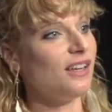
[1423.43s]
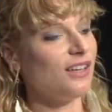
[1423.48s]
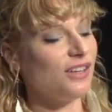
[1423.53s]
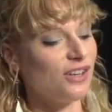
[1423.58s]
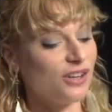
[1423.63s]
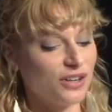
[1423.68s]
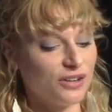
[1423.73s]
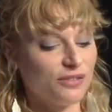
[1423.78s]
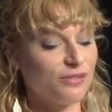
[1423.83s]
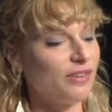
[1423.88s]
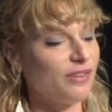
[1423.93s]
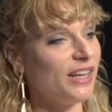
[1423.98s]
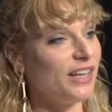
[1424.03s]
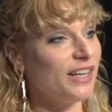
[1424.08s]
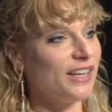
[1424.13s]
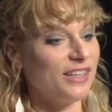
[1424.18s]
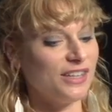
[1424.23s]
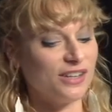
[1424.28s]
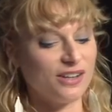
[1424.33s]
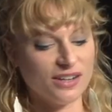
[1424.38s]
you're gonna read
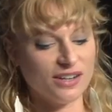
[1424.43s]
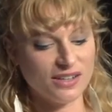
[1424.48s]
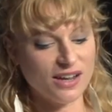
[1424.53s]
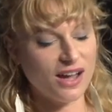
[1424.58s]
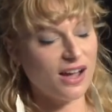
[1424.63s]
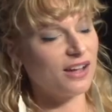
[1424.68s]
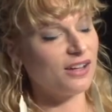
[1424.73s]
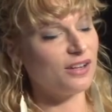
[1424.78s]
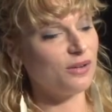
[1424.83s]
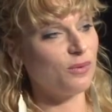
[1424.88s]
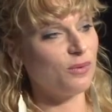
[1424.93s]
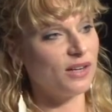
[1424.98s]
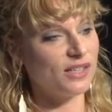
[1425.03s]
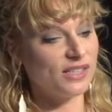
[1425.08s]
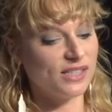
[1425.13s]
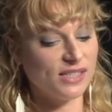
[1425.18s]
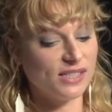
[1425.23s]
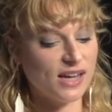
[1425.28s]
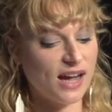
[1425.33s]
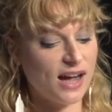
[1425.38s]
it, you're not gonna want
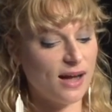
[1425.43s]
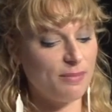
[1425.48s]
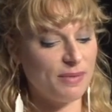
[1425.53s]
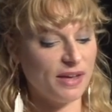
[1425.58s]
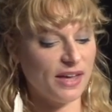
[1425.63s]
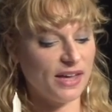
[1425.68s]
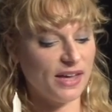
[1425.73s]
to stop.